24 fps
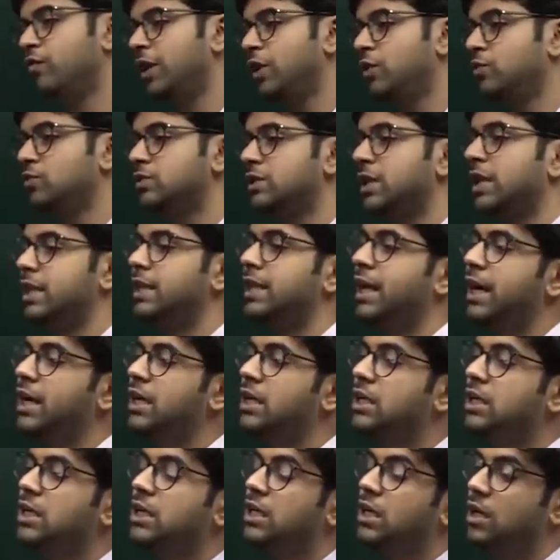when you say that
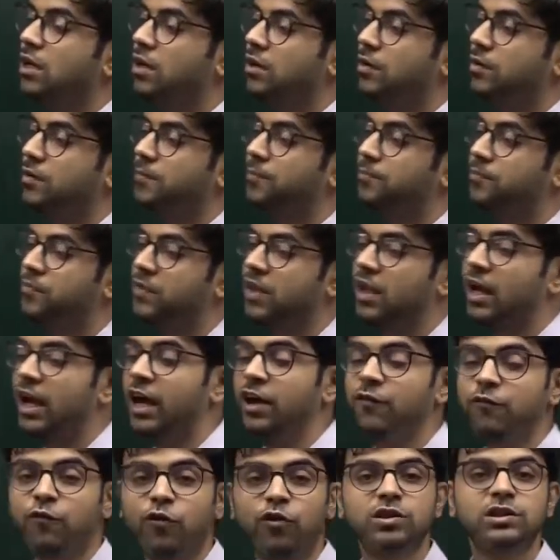
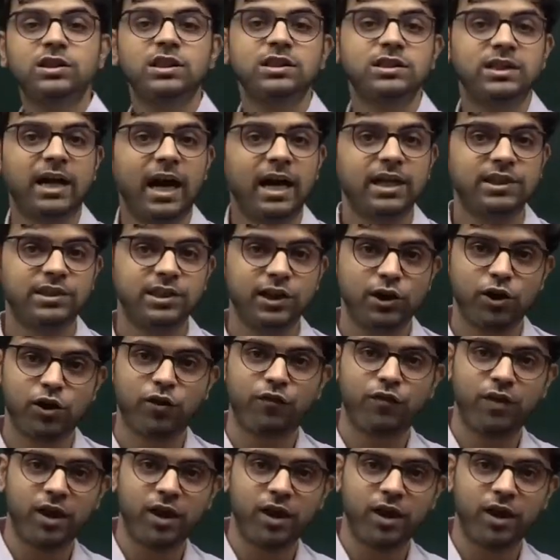Air Force is the asset of